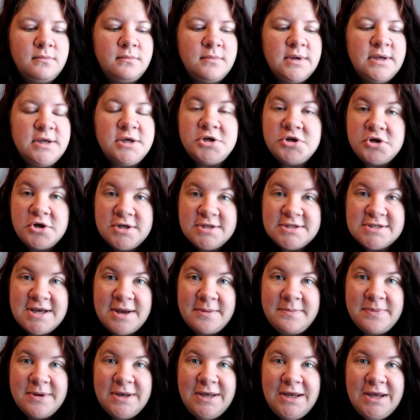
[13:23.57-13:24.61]
insurance
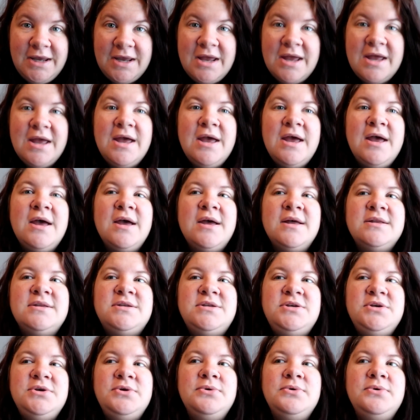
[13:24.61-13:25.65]
company
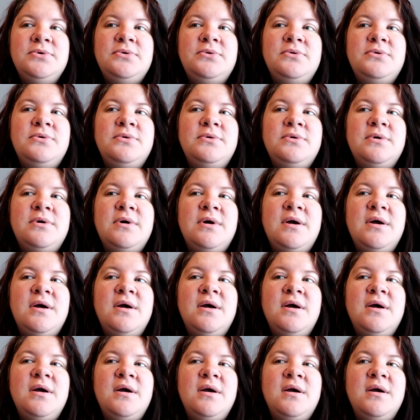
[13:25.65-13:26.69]
to
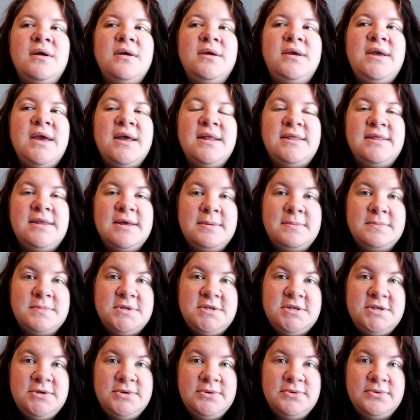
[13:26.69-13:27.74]
get them
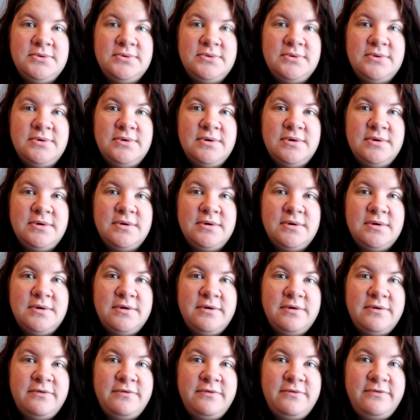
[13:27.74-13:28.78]
to
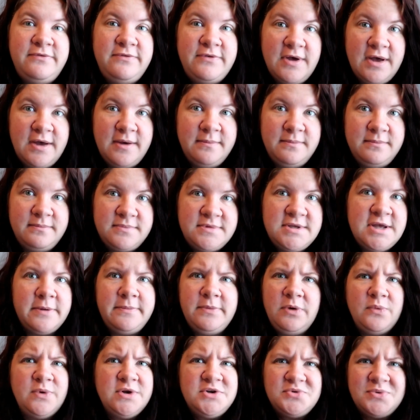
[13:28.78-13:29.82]
tell
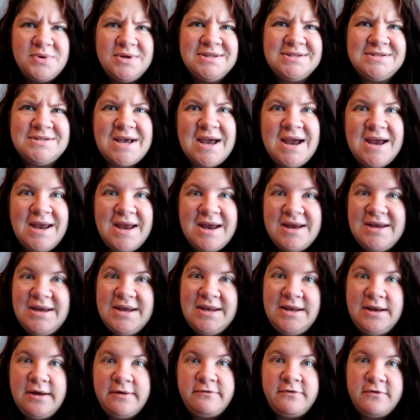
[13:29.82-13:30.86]
me which ones I
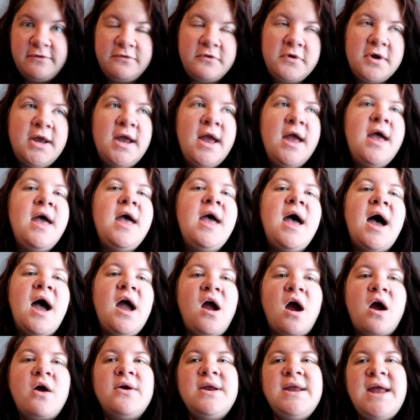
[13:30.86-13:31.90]
can get for free. I
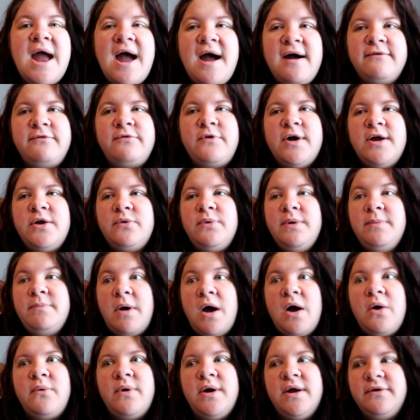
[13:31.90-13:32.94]
already have one. We
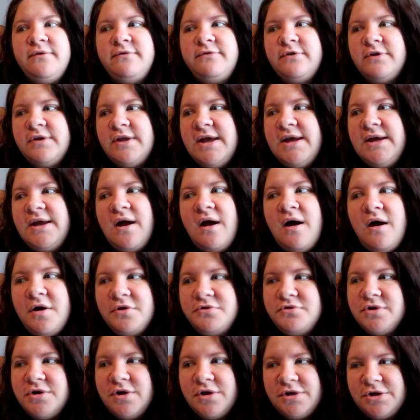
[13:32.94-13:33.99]
bought one for like
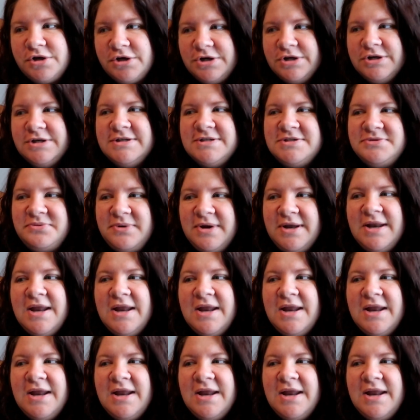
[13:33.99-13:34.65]
$100